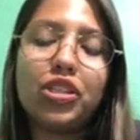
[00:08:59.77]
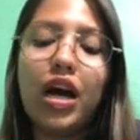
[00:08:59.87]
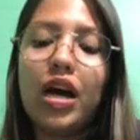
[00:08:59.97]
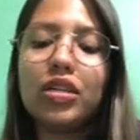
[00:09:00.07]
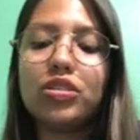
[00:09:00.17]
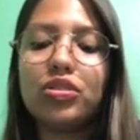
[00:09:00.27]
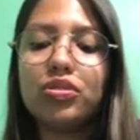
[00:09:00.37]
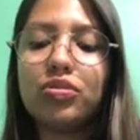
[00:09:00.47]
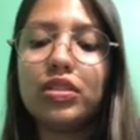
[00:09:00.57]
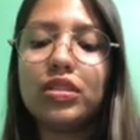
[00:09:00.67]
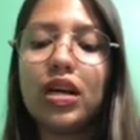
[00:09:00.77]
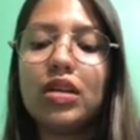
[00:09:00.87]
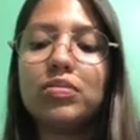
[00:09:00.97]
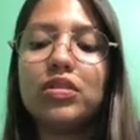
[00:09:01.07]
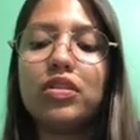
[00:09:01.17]
has 3
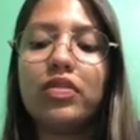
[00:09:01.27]
types of